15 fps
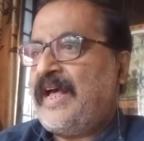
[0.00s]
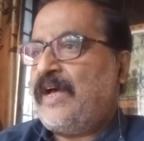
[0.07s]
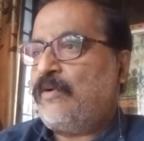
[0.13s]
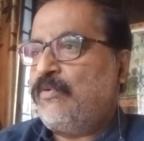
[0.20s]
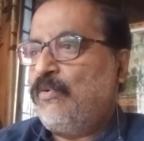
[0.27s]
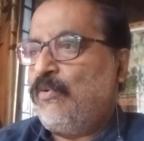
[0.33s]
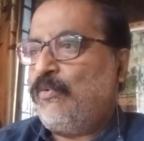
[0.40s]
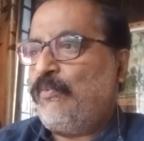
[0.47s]

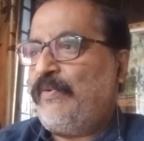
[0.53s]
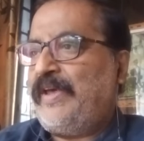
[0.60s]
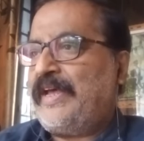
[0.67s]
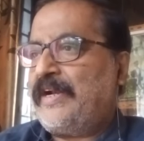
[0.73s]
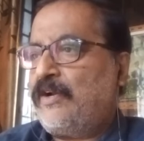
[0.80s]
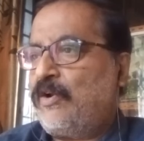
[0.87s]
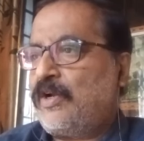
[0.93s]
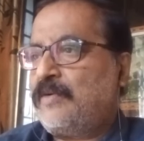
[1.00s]
who
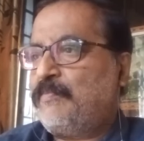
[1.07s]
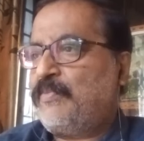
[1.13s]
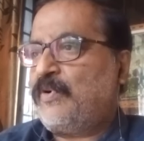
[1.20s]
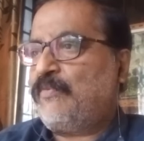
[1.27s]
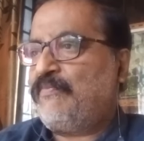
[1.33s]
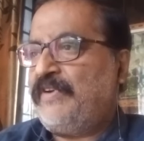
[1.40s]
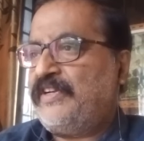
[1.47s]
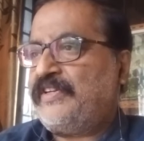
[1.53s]
were not
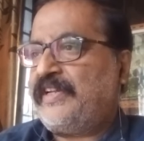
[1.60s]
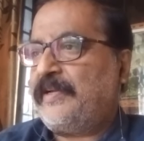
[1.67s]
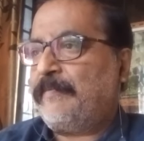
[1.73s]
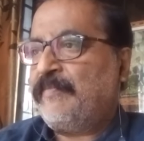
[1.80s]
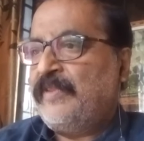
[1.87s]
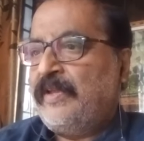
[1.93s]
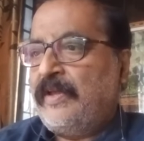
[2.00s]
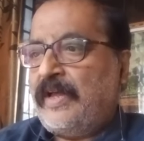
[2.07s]

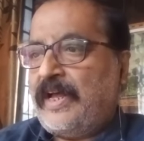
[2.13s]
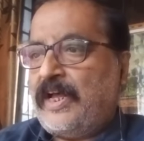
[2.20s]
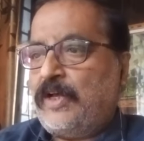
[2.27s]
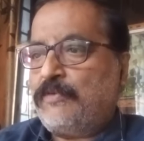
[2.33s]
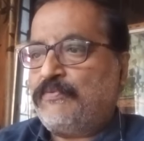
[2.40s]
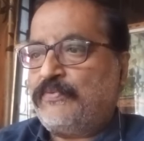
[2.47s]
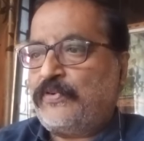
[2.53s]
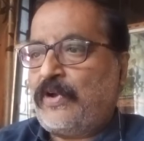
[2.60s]
profiting
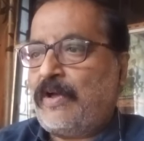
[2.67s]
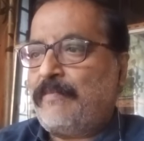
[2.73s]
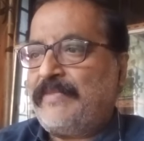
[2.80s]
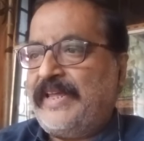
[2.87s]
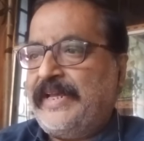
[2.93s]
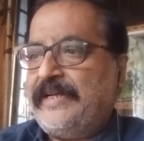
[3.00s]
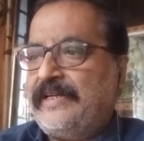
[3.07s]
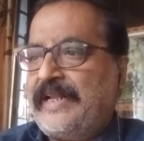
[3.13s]
from
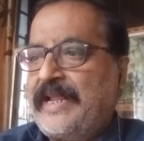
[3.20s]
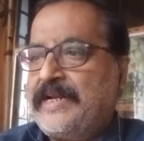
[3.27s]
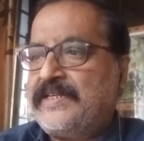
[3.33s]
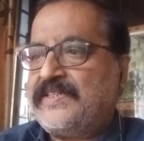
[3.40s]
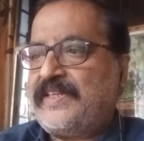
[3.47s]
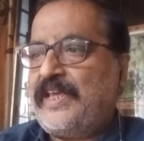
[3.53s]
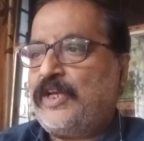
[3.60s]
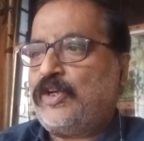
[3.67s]
England's
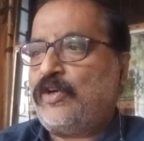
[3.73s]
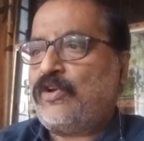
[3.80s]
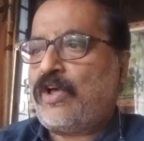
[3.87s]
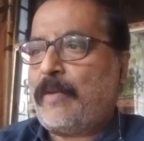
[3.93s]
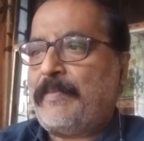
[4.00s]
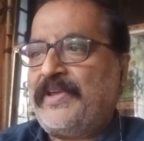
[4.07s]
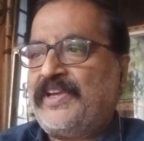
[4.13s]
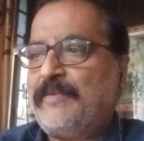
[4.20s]

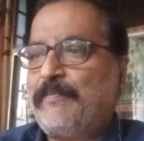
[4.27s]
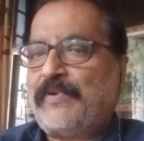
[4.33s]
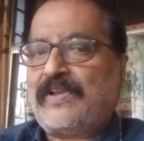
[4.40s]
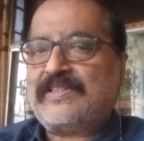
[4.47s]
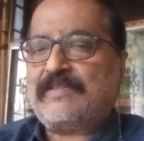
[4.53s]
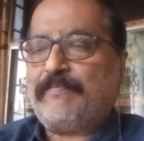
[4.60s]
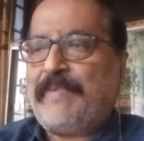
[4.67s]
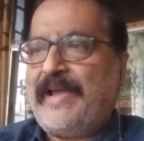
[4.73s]
economic
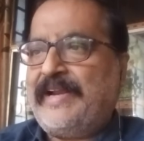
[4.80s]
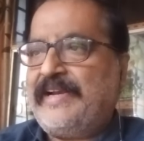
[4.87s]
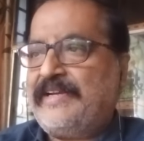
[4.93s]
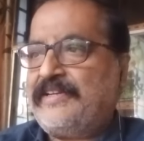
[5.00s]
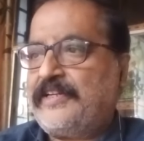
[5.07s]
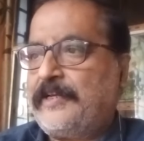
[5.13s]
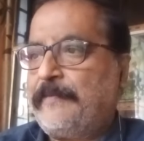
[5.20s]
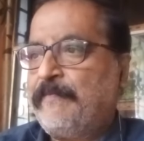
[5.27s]

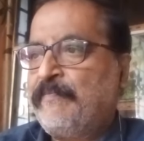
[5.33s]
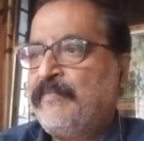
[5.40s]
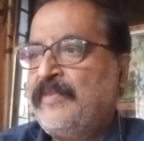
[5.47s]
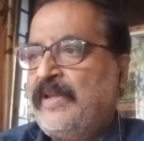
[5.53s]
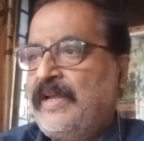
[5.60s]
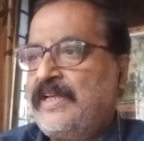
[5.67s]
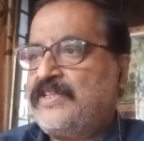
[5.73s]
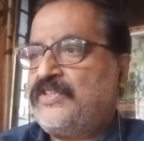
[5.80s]
prosperity.
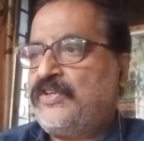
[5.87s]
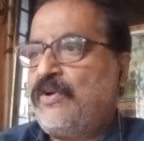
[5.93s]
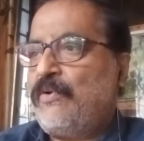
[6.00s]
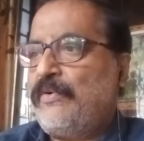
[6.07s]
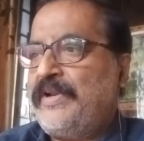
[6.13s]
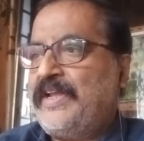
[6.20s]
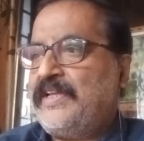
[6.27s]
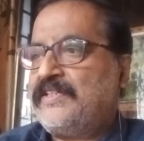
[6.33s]

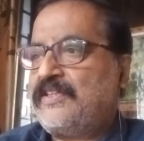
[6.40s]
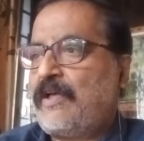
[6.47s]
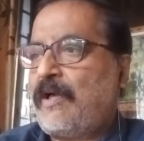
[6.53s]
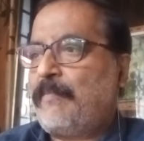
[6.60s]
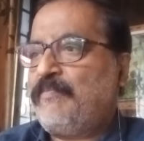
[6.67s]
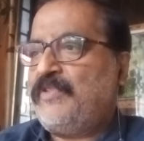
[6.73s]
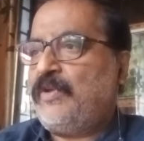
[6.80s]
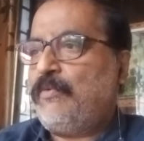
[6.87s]
Stories
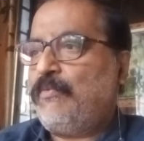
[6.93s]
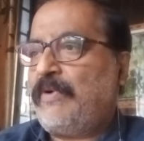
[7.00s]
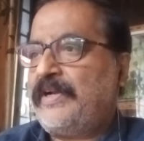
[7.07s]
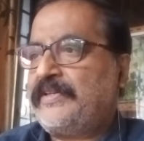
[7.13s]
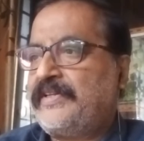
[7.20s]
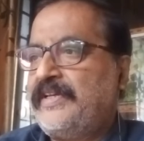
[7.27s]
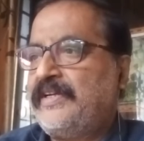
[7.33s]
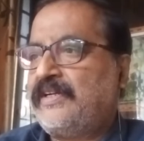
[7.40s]
of the
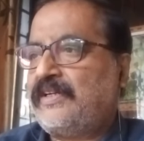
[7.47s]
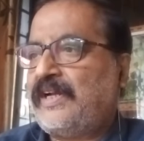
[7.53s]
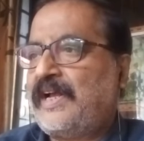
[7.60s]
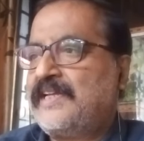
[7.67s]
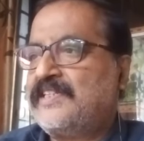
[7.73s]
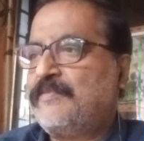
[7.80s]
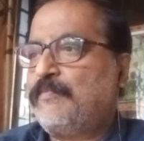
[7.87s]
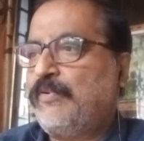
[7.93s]
working
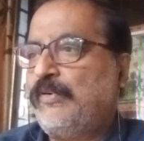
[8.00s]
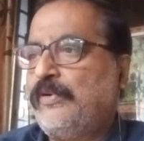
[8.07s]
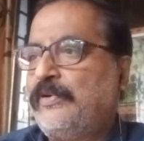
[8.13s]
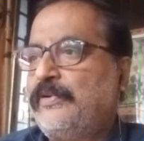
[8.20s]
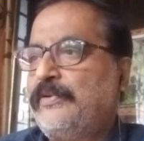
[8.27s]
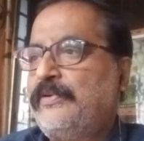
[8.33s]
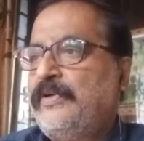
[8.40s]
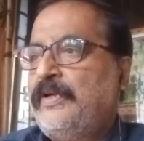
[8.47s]
class
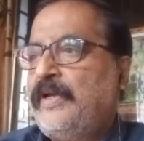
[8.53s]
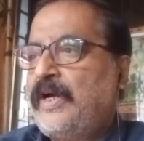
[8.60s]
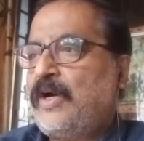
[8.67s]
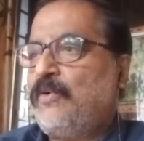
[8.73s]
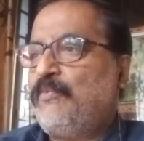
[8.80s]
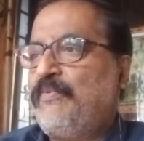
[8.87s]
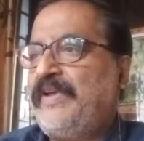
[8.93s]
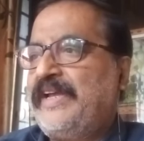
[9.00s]
poor
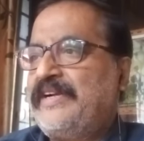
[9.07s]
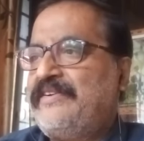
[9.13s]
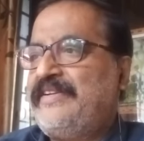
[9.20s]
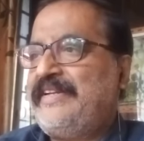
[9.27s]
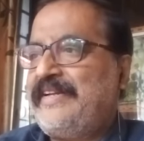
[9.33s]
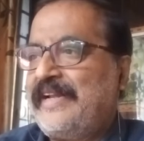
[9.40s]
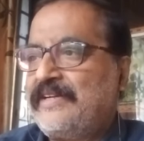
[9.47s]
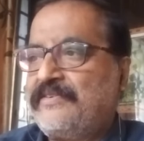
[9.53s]
were
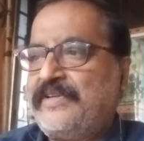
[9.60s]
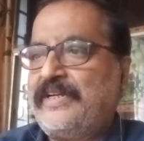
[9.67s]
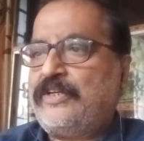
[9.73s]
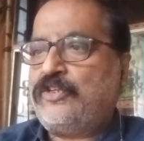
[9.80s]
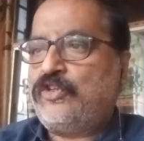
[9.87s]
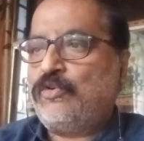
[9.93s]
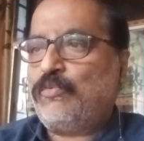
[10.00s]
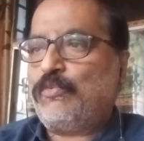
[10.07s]
directed
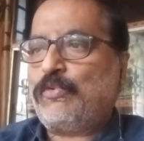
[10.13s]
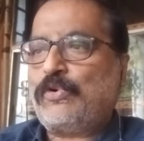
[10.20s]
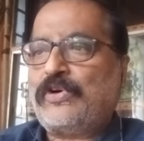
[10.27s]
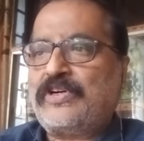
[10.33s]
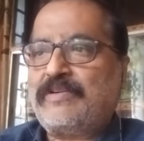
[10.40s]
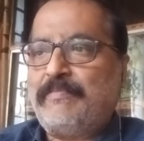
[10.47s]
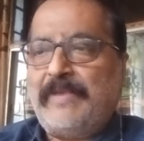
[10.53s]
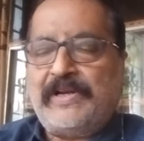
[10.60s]

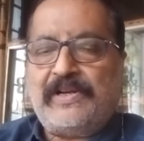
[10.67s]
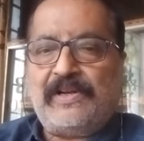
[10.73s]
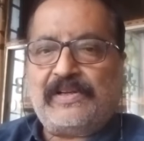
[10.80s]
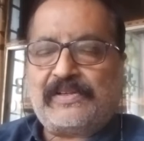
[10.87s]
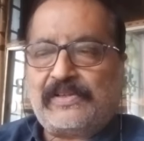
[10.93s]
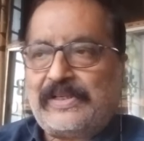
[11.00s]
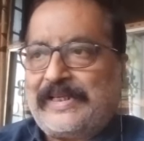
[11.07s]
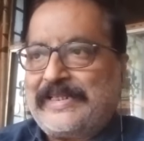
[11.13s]
toward middle
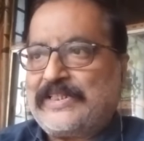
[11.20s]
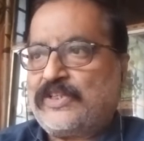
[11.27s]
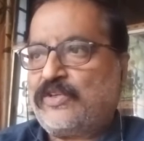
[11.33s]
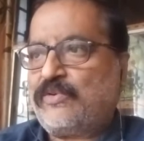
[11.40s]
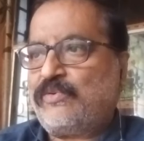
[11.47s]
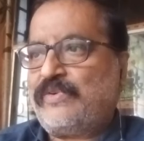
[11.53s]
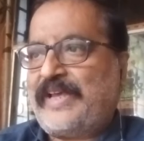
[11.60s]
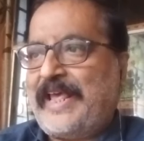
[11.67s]
class
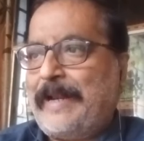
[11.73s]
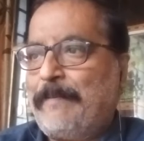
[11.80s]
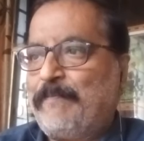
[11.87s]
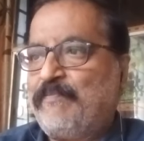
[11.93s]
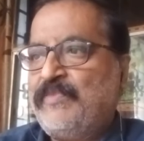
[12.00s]
to help